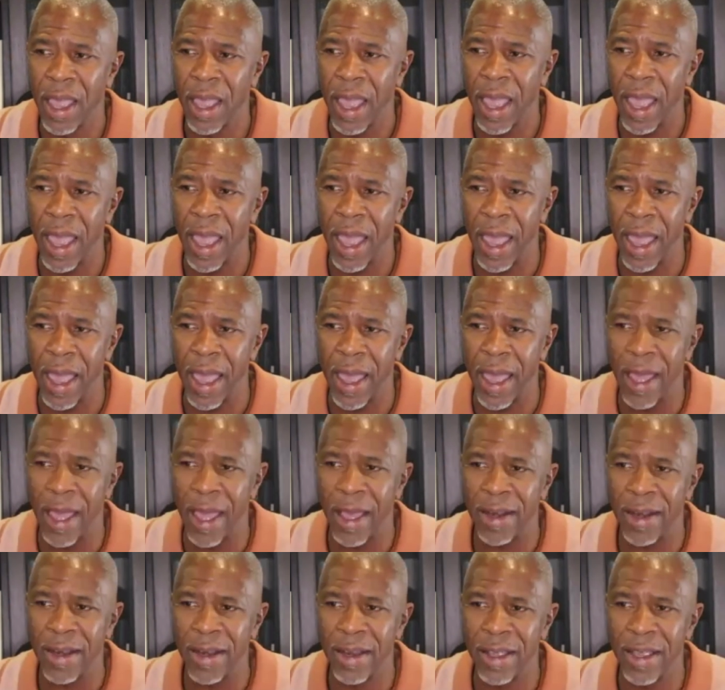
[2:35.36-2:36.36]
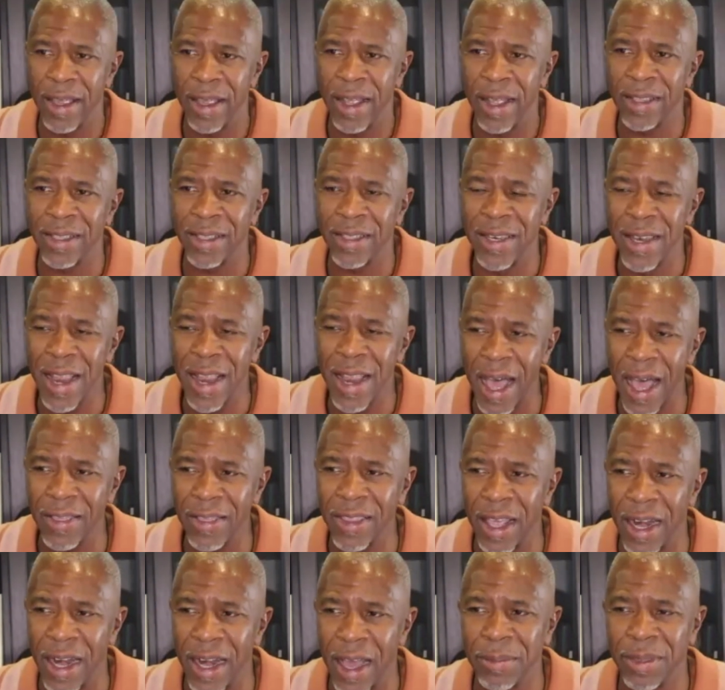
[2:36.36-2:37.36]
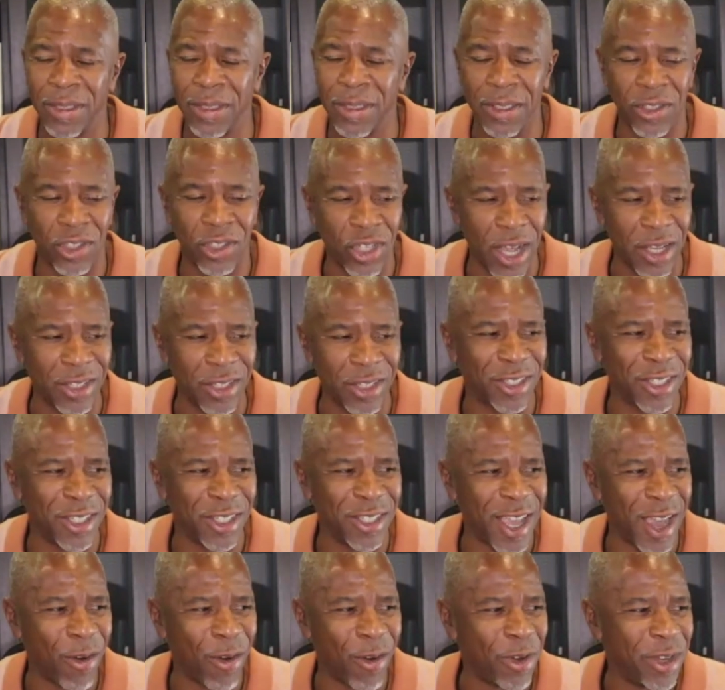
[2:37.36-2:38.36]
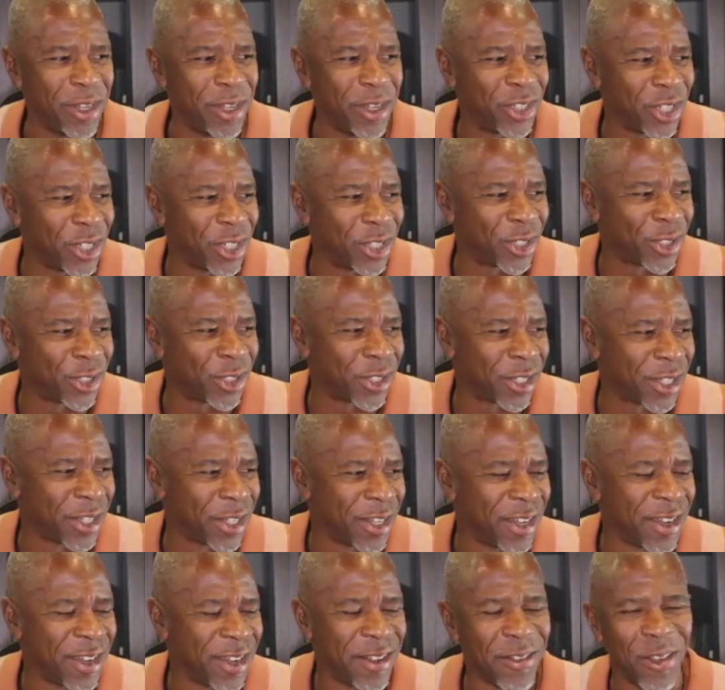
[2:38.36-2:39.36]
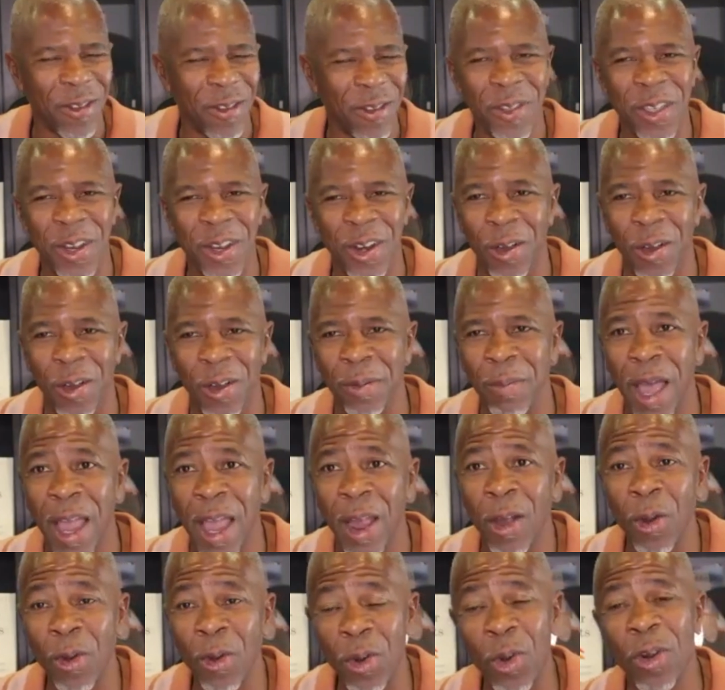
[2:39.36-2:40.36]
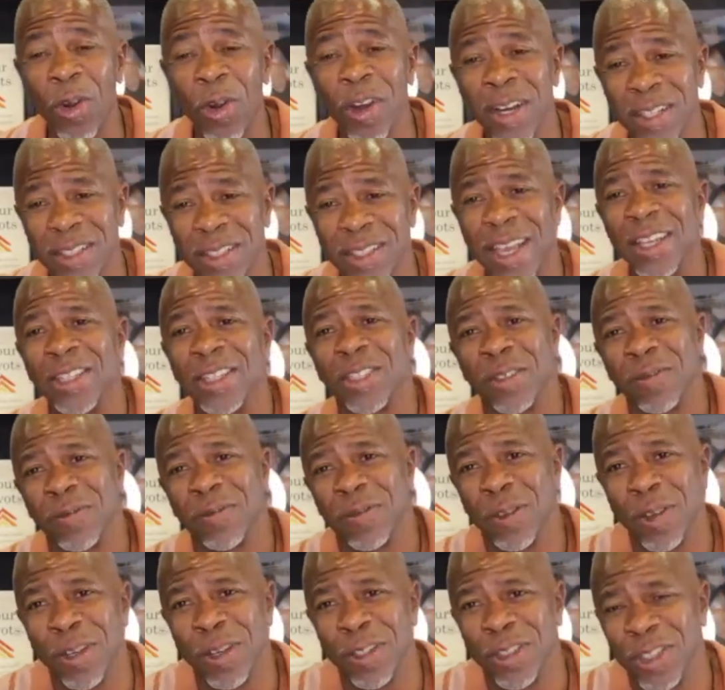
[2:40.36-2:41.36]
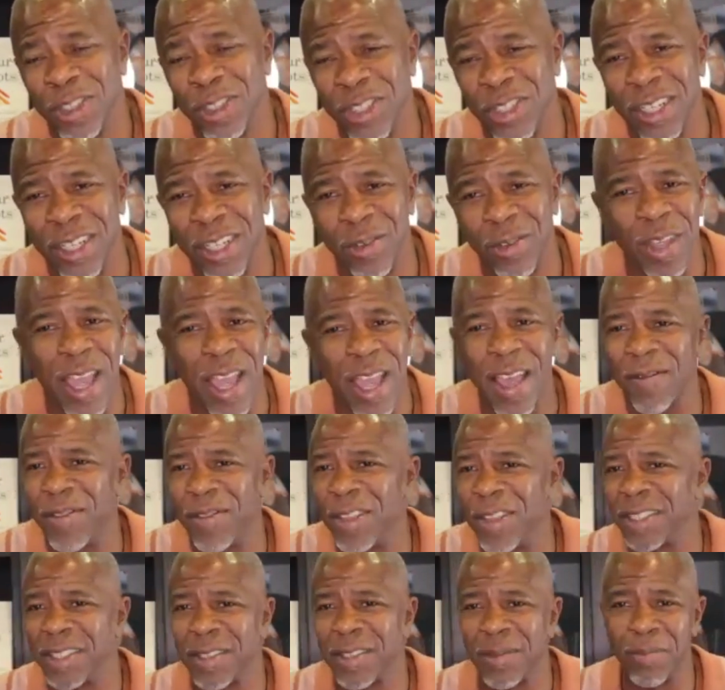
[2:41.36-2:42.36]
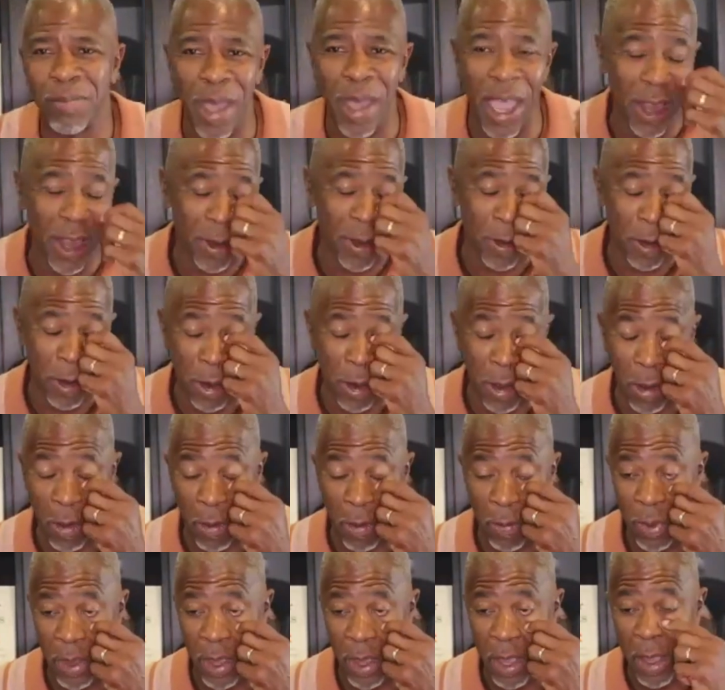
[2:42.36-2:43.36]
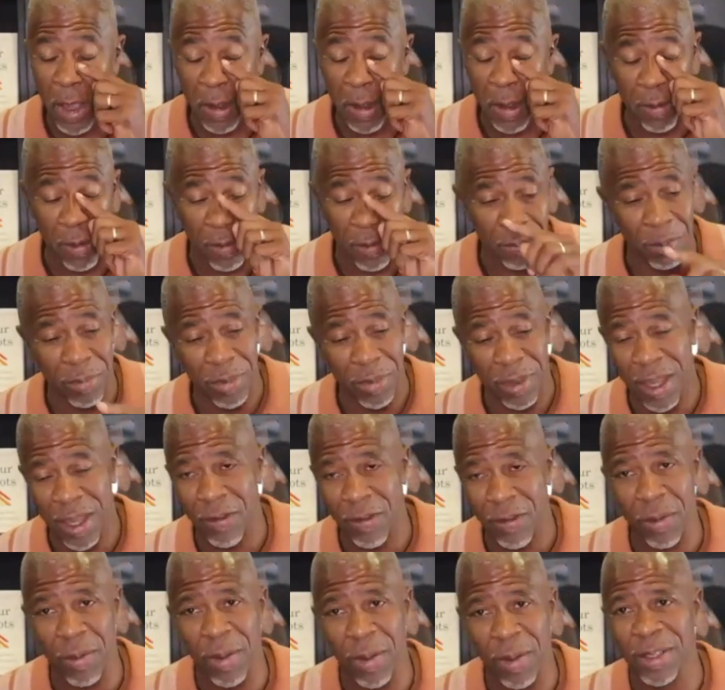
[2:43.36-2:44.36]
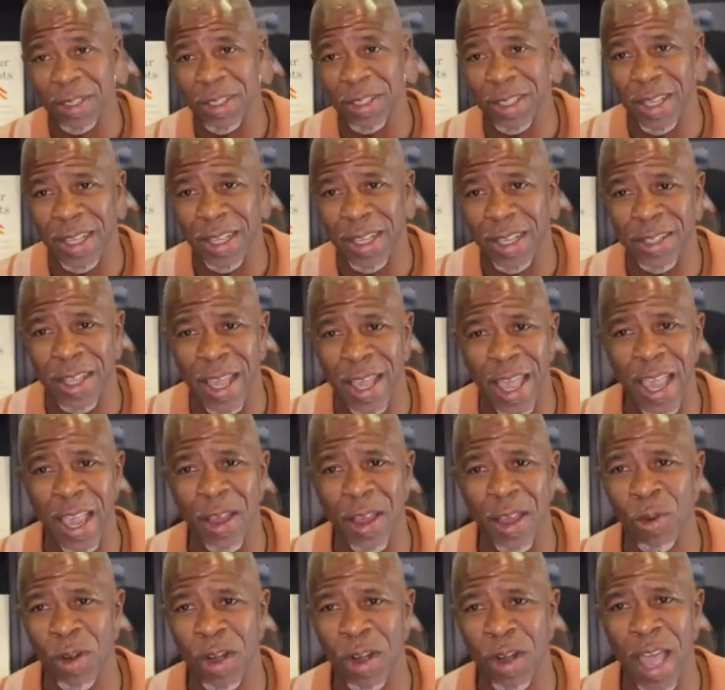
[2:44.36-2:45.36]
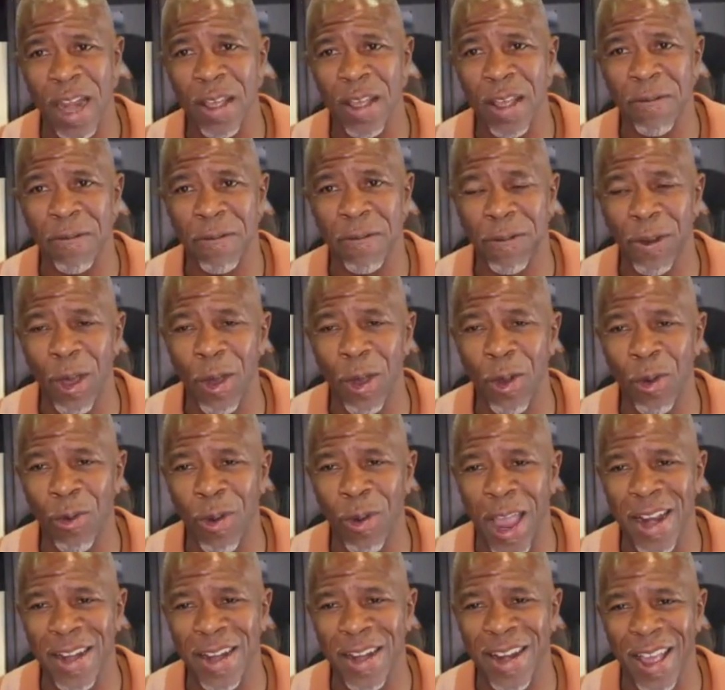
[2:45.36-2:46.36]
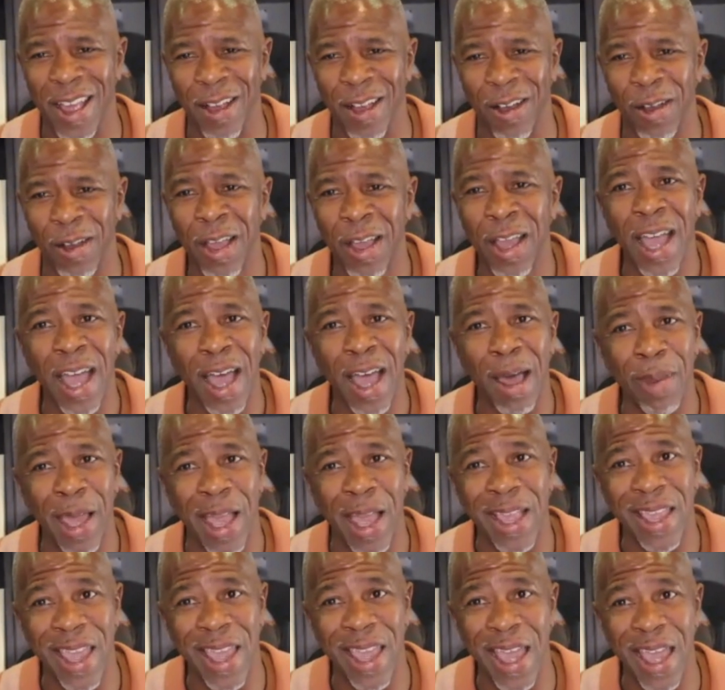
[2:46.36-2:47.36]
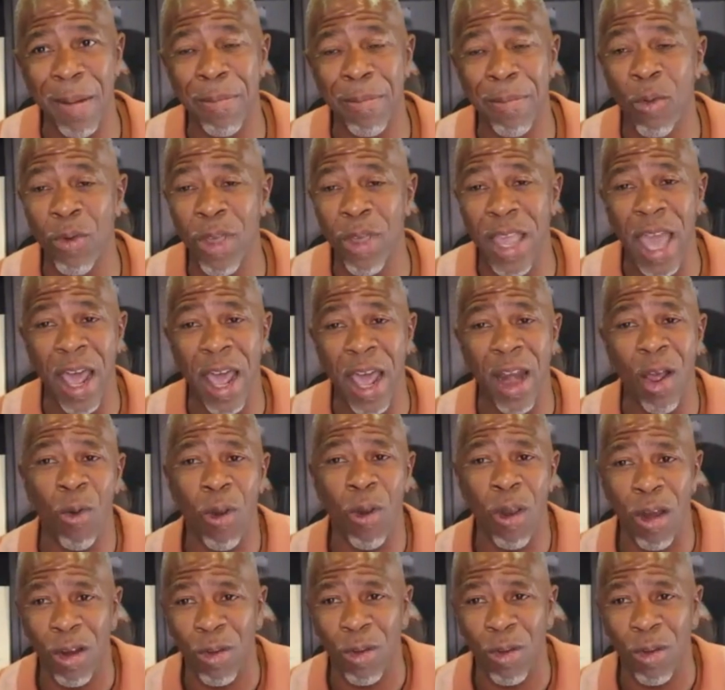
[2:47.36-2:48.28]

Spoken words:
And it's not that I'm suggesting that we just, in my own organization, Flourish Agenda, we have this debate, everyone says, hey, we're not in flow right now. I'm like, yeah, but we got to work.